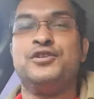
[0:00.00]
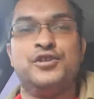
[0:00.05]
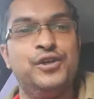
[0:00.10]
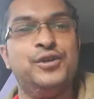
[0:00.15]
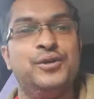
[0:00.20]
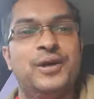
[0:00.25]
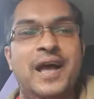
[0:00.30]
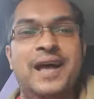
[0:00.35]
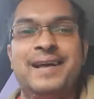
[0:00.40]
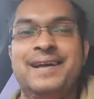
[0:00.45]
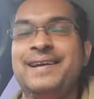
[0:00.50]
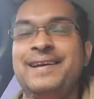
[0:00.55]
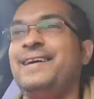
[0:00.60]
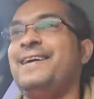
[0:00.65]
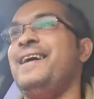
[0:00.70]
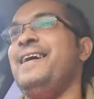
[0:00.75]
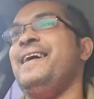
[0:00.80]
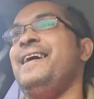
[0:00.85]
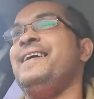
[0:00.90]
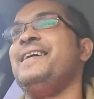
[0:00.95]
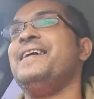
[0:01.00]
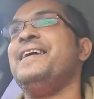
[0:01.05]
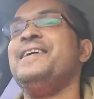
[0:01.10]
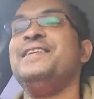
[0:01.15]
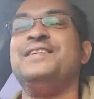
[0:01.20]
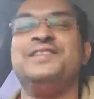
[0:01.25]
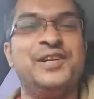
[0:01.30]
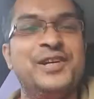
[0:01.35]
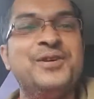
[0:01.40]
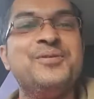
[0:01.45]
Do
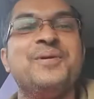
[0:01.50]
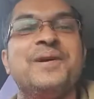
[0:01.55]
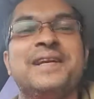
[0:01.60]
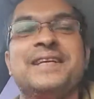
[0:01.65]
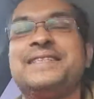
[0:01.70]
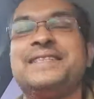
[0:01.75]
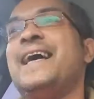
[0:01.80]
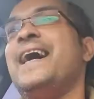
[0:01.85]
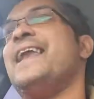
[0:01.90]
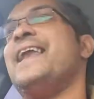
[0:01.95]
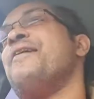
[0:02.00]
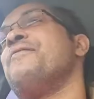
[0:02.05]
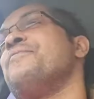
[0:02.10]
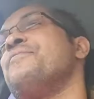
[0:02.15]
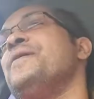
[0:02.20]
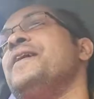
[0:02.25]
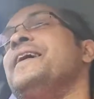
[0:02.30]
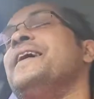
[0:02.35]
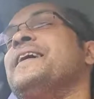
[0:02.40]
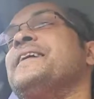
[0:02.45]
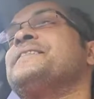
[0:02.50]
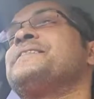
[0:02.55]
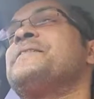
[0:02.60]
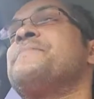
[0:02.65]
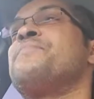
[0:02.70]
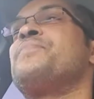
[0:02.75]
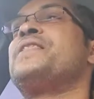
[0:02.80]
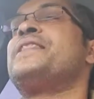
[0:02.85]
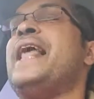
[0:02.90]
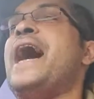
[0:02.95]
you understand how it works?
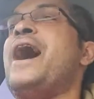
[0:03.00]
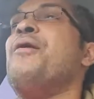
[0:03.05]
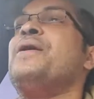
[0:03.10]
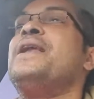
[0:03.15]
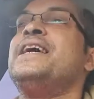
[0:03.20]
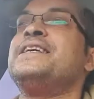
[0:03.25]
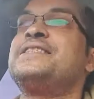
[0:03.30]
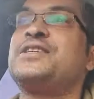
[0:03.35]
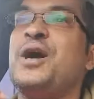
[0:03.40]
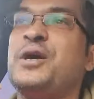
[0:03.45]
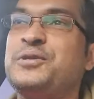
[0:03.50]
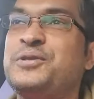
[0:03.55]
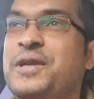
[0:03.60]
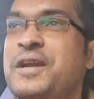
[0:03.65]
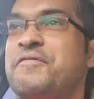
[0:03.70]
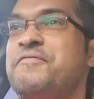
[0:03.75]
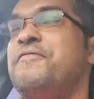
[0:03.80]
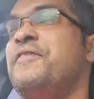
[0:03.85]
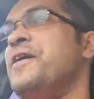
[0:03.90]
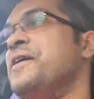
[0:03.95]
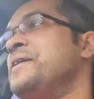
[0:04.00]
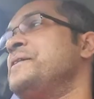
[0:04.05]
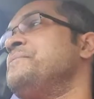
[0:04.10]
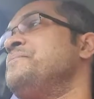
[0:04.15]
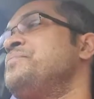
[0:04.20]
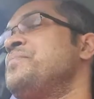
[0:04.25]
Now, let's go to the FUD.